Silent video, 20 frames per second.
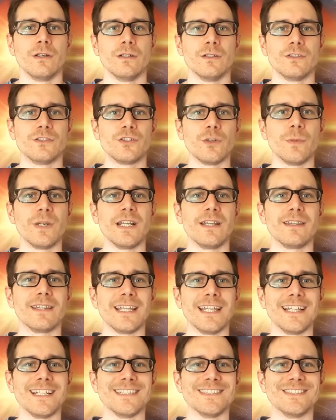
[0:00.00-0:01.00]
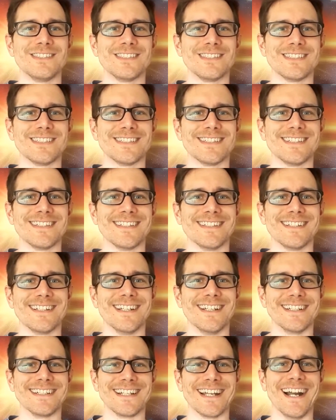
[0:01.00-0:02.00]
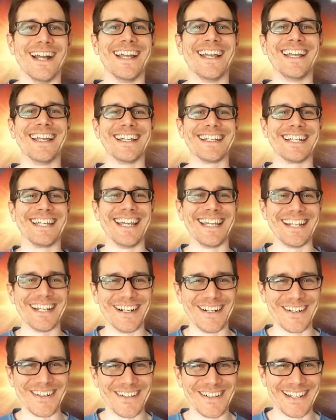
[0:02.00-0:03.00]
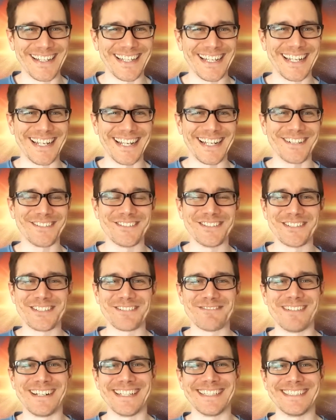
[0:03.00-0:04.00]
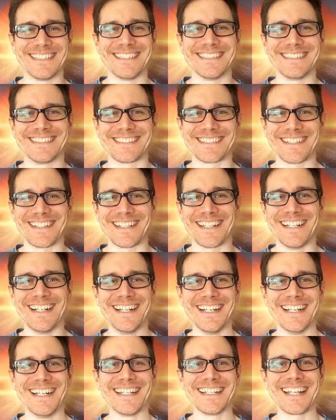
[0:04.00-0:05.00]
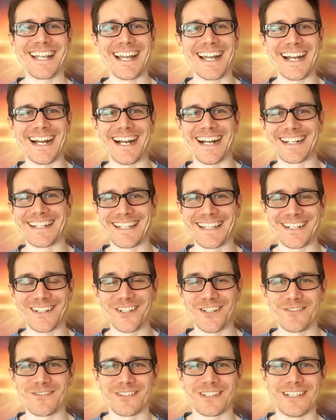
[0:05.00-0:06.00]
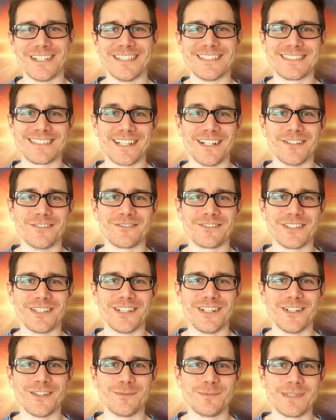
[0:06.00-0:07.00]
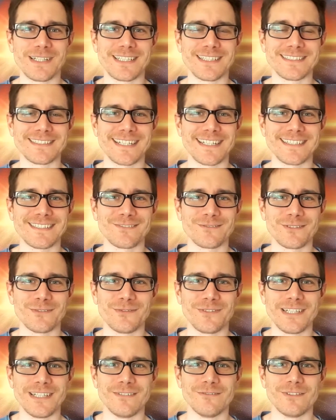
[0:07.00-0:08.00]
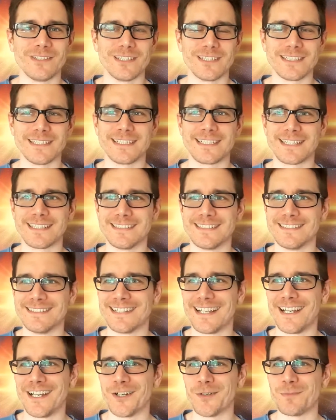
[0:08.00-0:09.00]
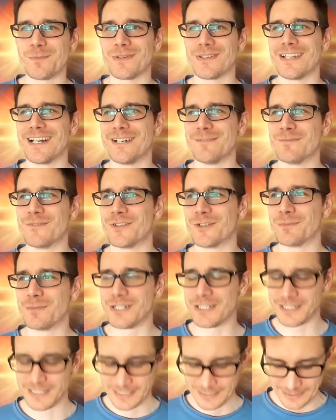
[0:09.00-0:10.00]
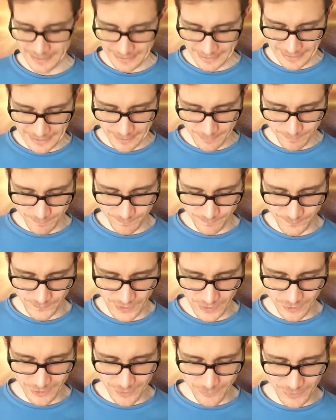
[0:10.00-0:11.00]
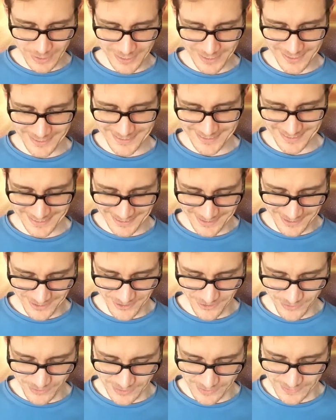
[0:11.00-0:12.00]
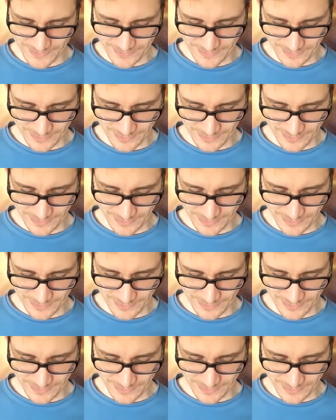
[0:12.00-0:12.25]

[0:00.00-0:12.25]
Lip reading: so many things. Get over it. Hey, William, I just saw it. Yeah, get over yourself, because that's when we really can help a lot more. But, I wanted to say too is,